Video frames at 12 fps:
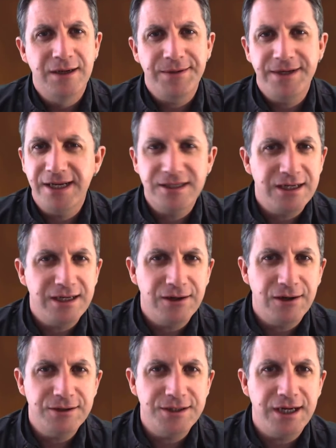potentially
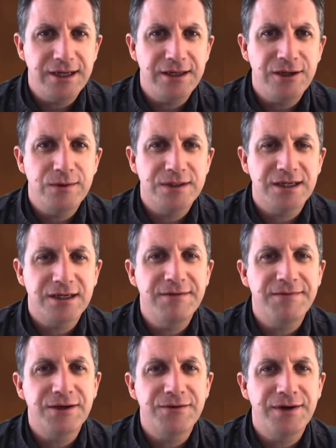negotiating you a
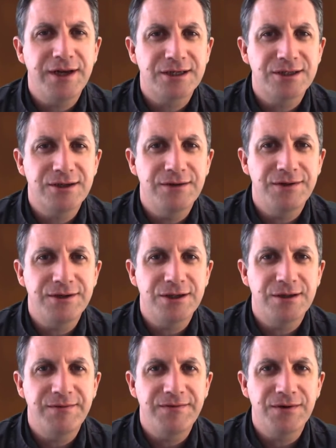significant reduction over the
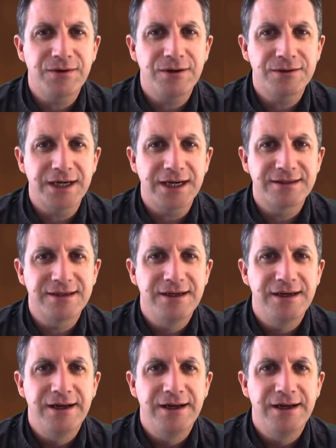term of your contract.